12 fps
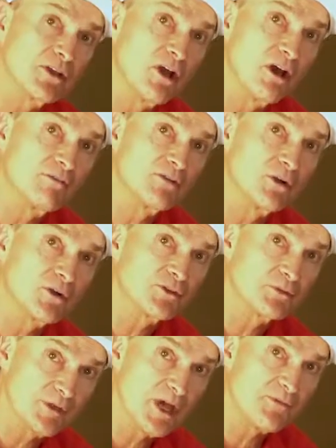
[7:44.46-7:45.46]
golf
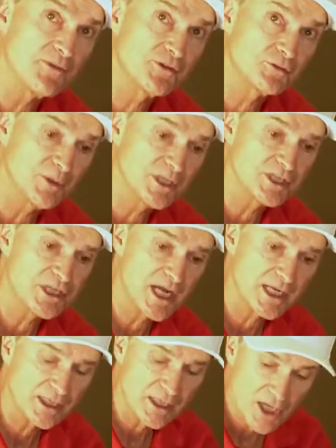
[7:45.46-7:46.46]
course without the swing
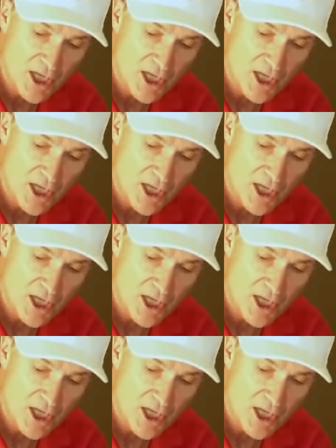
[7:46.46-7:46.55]
jacket,